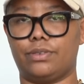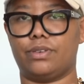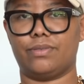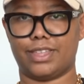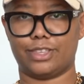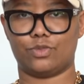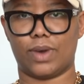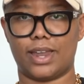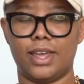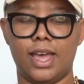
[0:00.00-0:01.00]
so don't get this
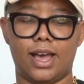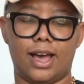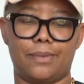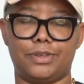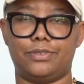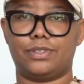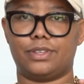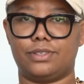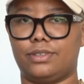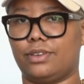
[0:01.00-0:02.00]
wet um, and use
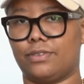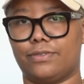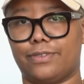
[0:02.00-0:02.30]
this, you know,